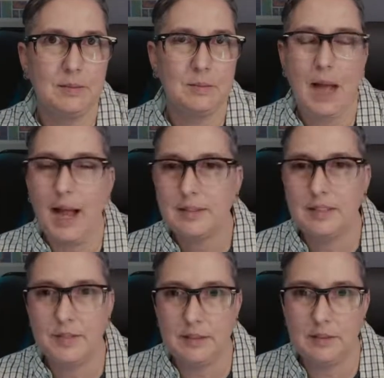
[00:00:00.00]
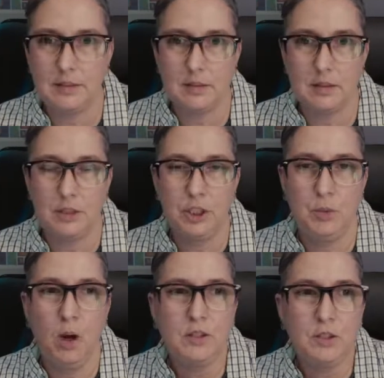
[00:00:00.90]
activities, because you
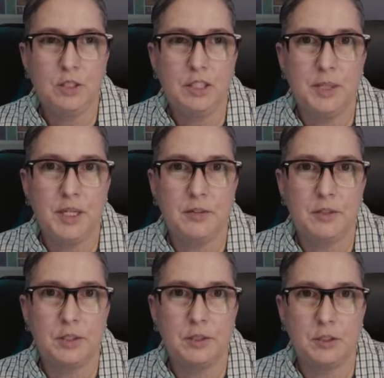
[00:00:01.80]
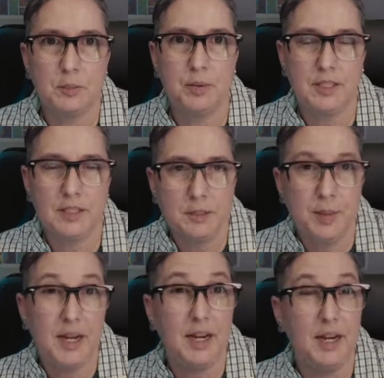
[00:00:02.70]
want students to be able to
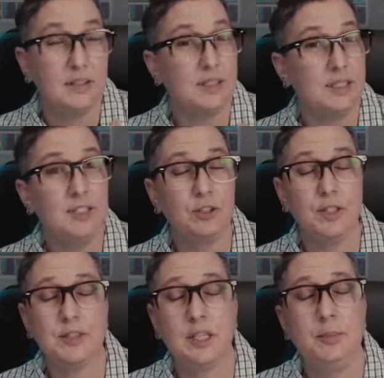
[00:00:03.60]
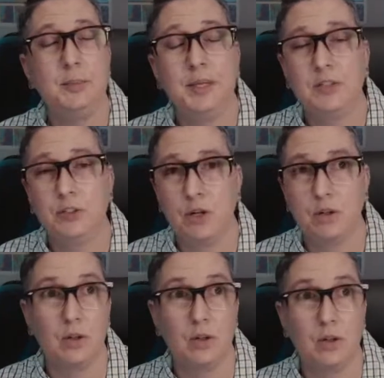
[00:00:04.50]
participate. And as a teacher, that's going to be a big
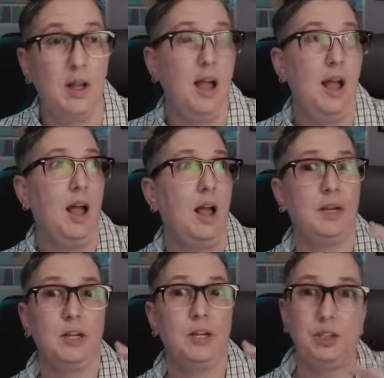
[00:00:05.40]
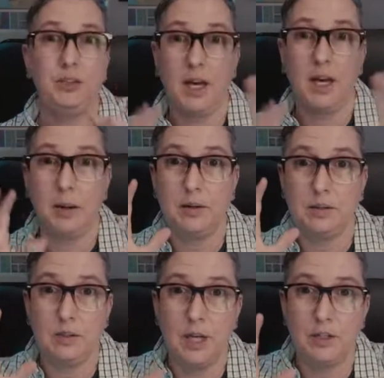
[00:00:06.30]
struggle because you've got
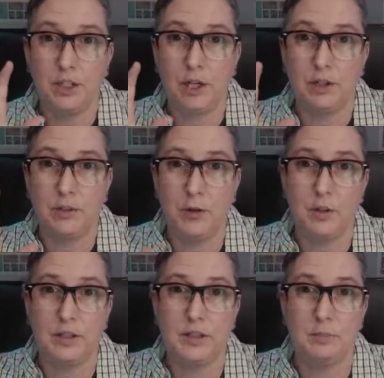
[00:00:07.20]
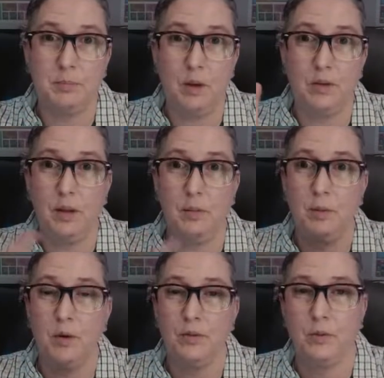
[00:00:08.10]
to share your focus in
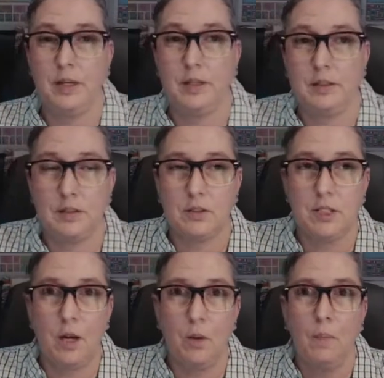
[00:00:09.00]
both arenas. So